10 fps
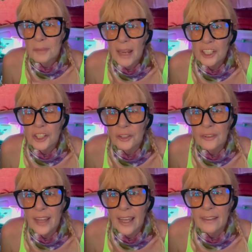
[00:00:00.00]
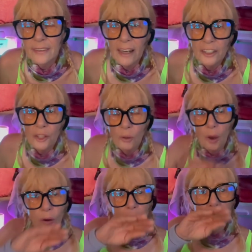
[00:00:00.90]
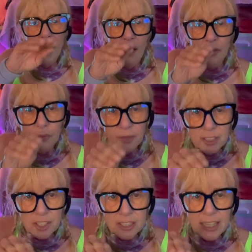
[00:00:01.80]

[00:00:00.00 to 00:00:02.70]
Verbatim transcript: make sure that, there you go around the ridges,